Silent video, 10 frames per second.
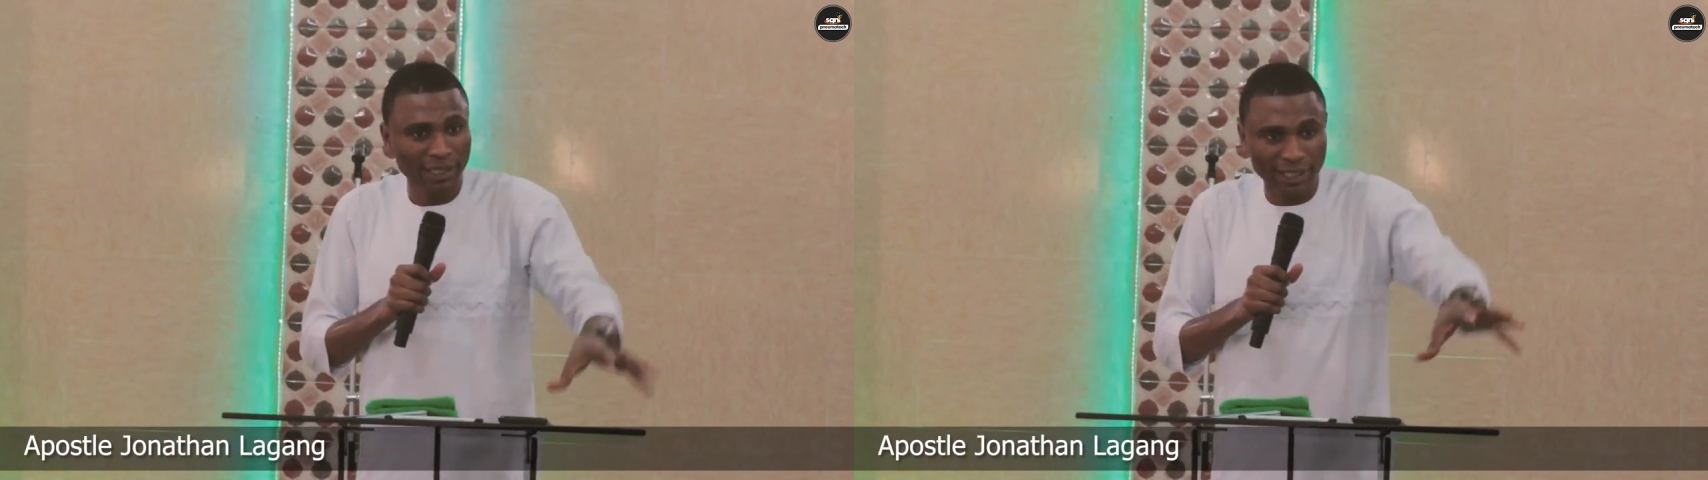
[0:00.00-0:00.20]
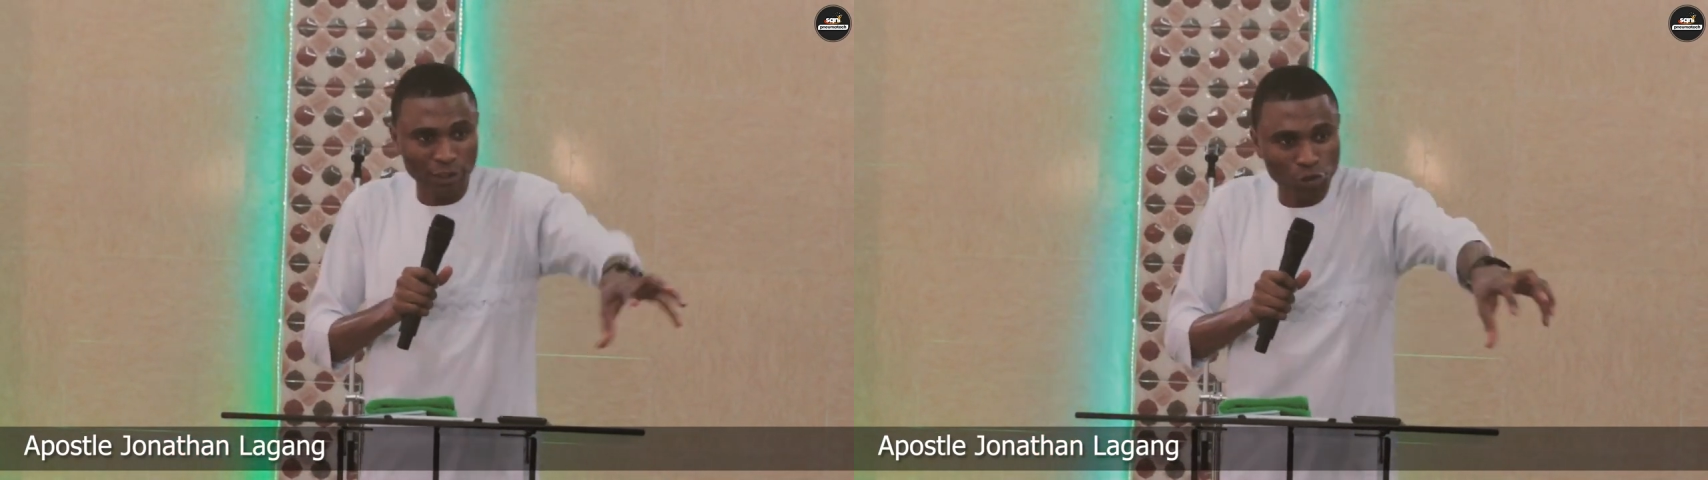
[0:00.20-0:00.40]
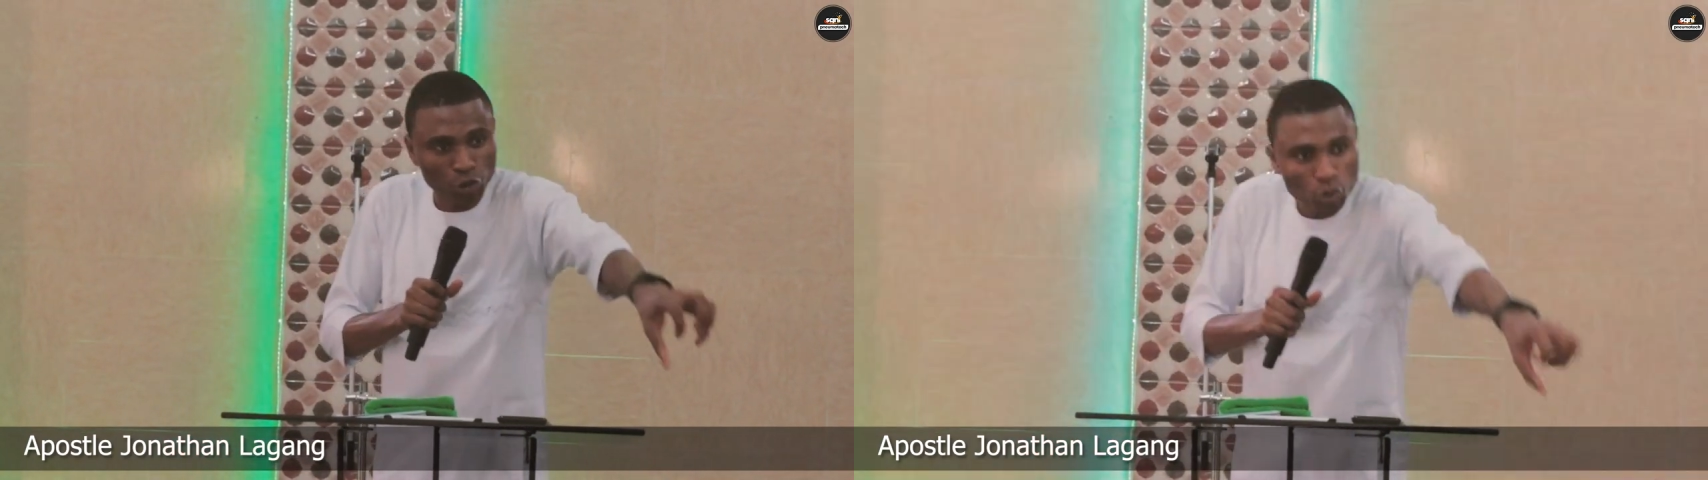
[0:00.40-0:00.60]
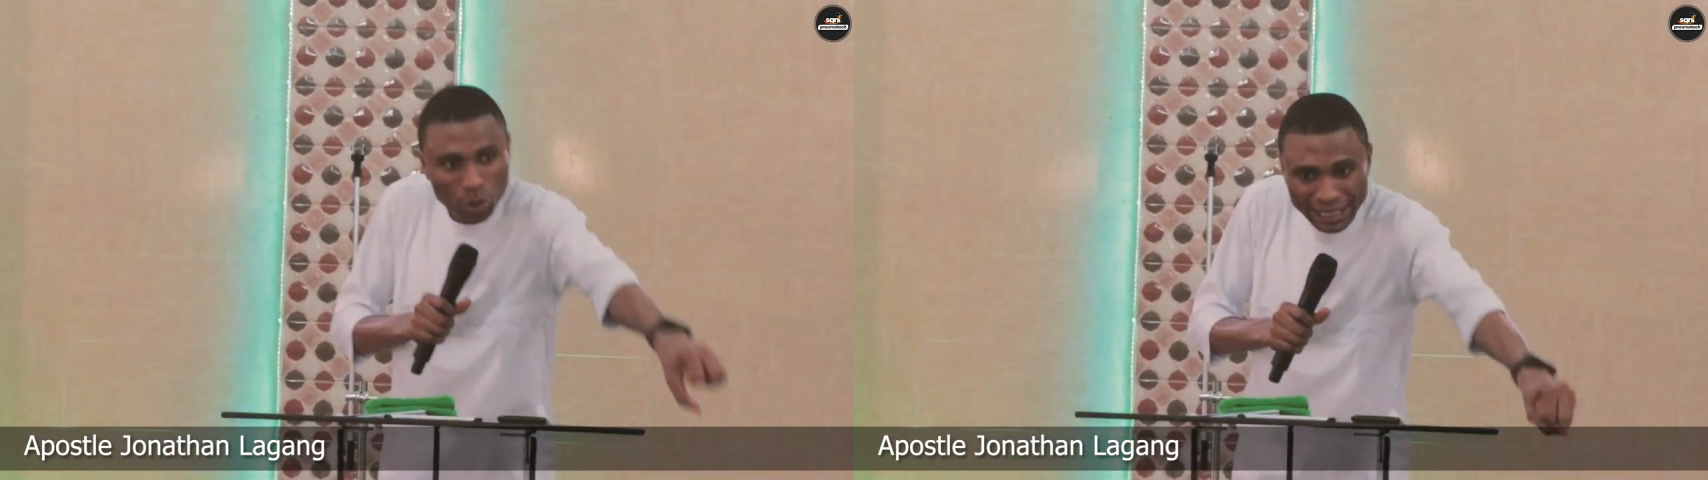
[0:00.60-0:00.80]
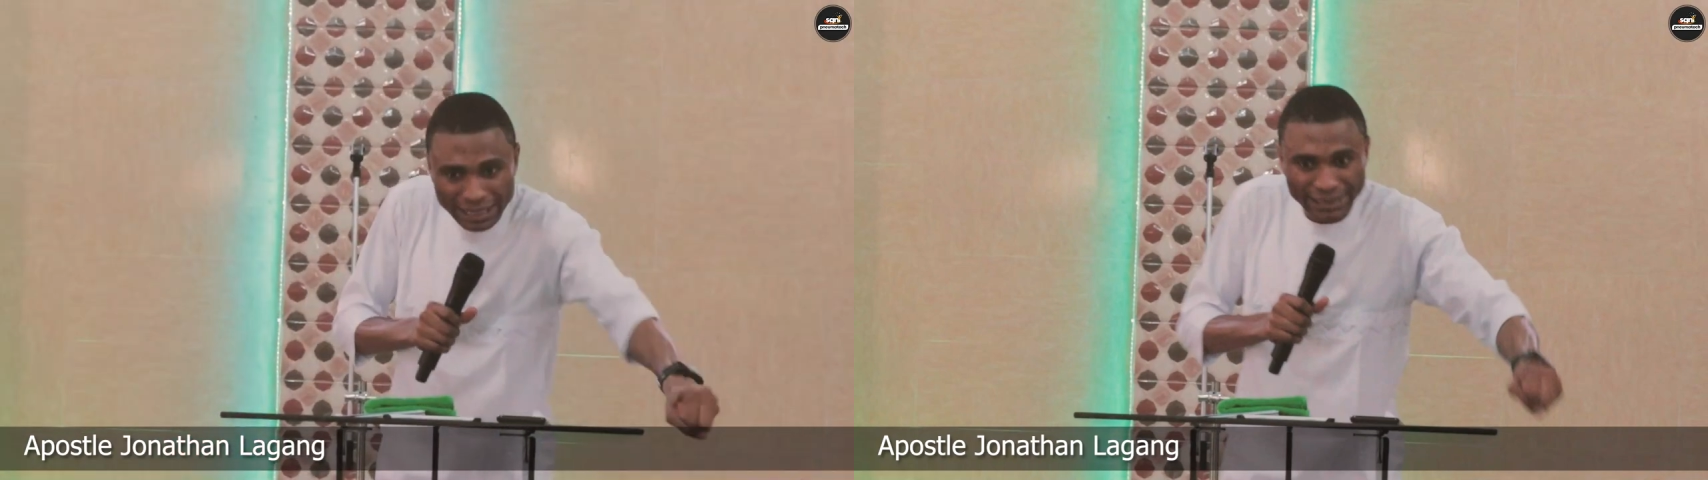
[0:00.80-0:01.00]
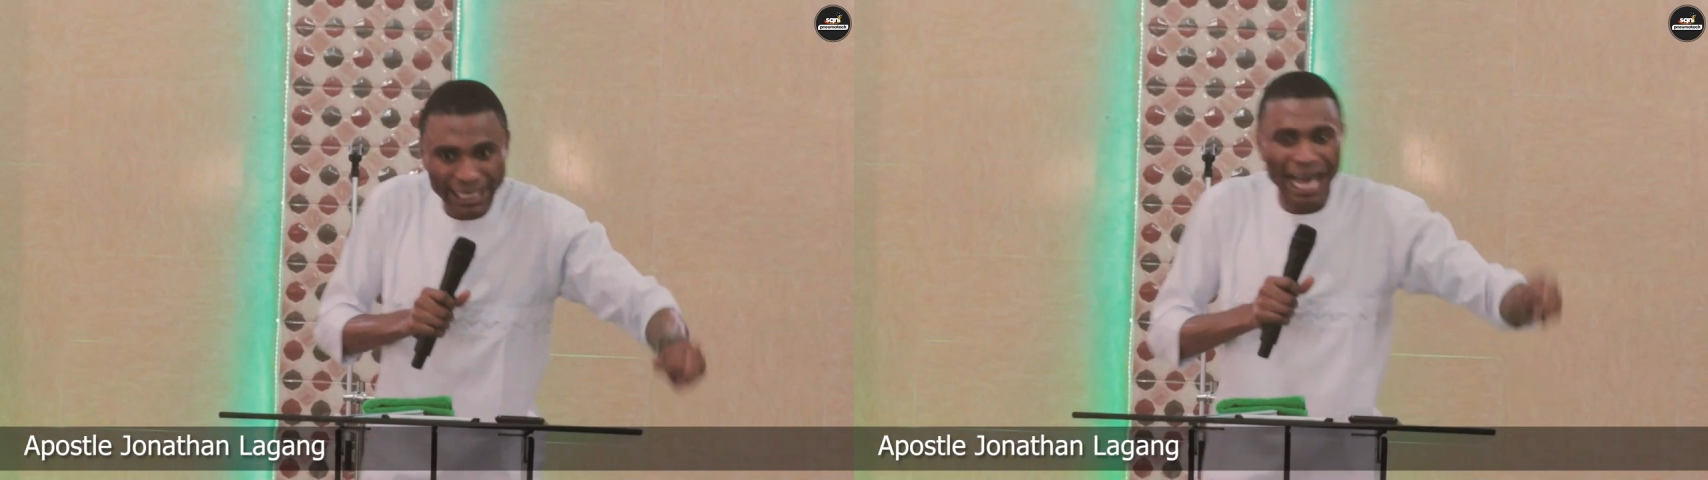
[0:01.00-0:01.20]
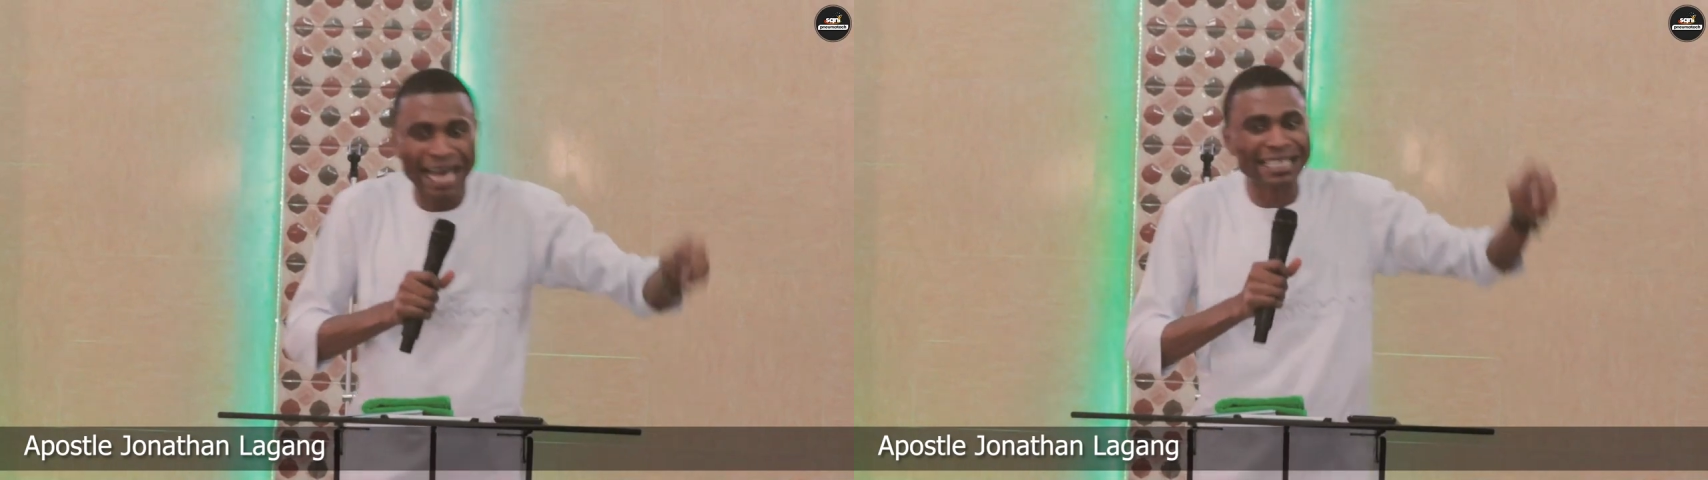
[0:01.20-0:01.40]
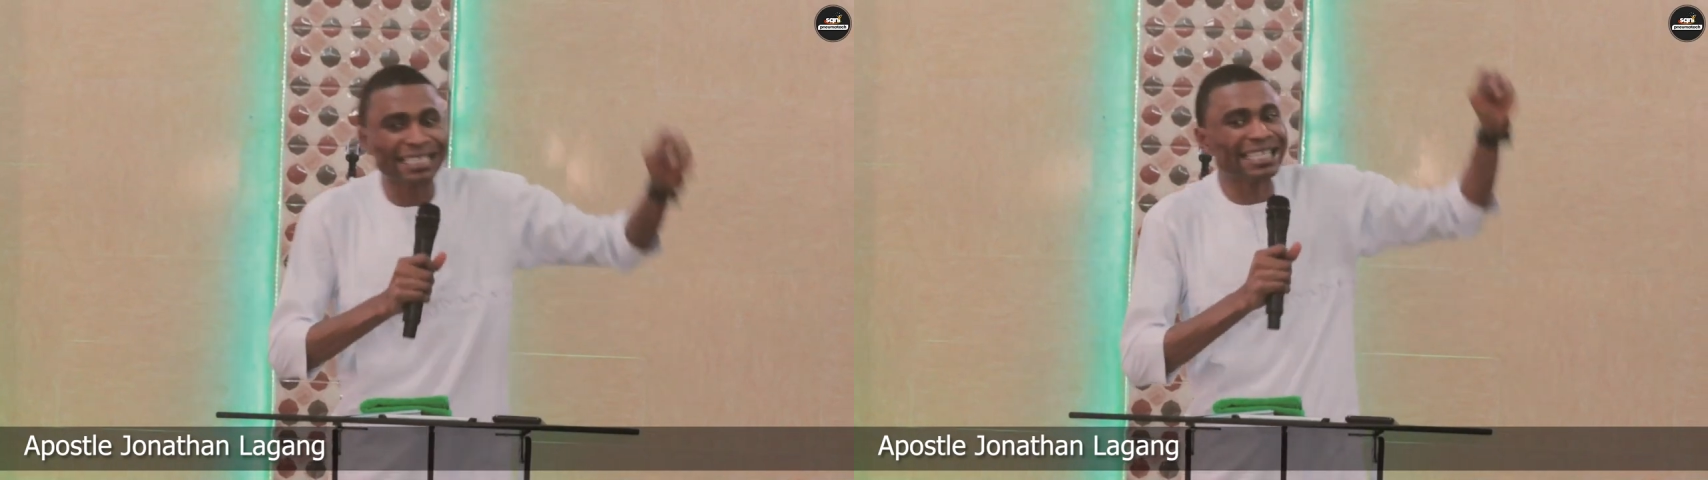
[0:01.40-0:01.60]
He took it
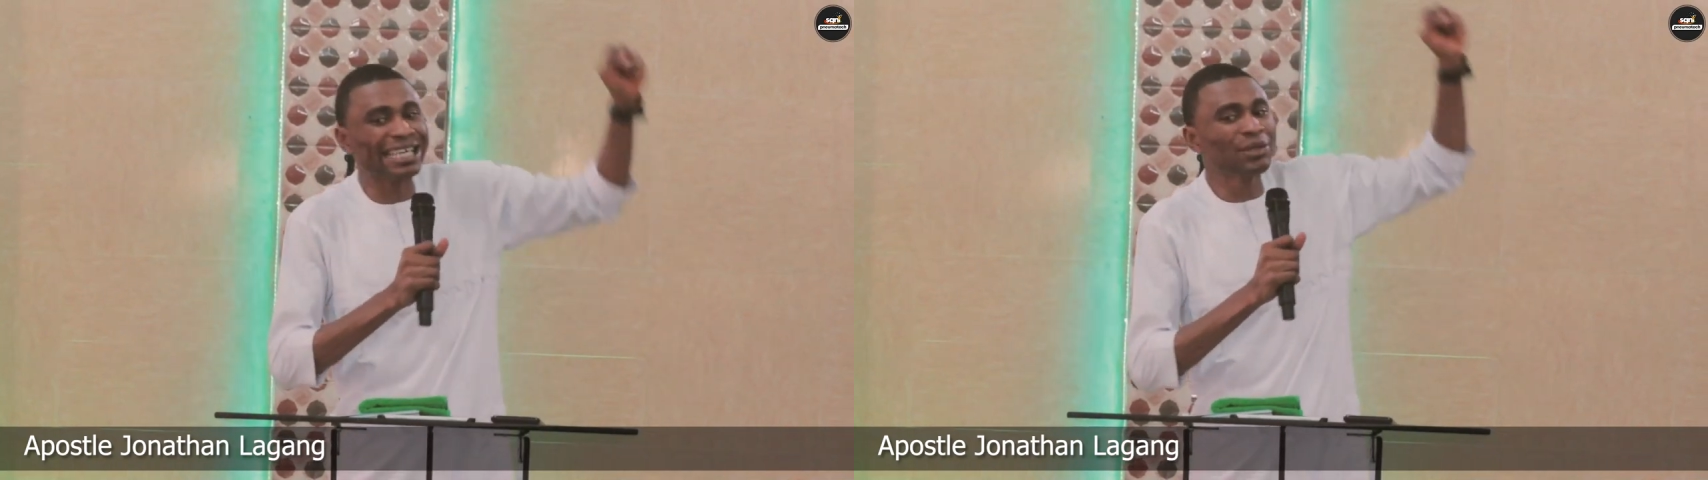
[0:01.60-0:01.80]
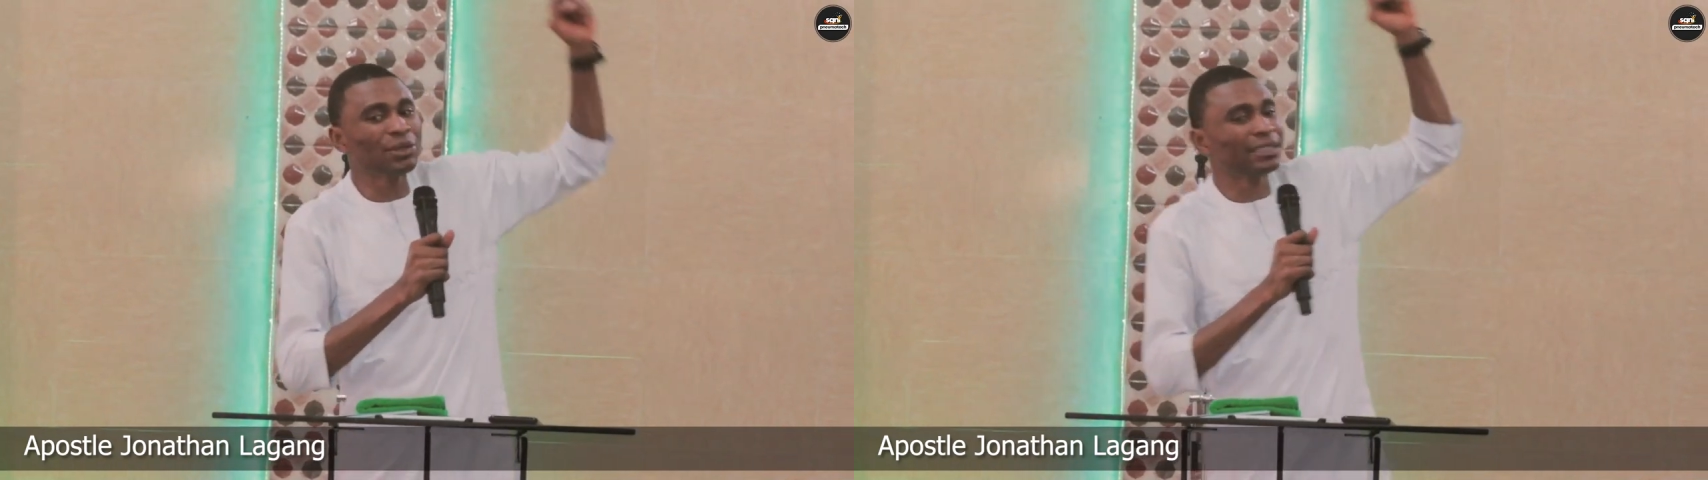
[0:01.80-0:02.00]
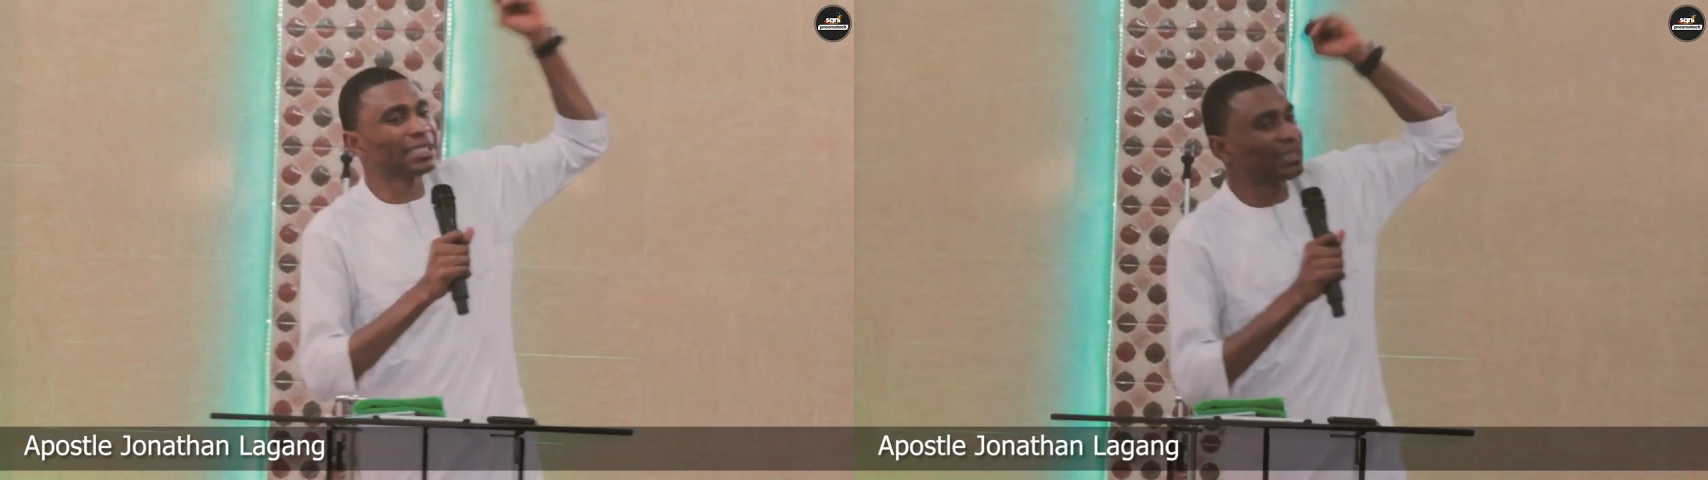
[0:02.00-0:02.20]
and nailed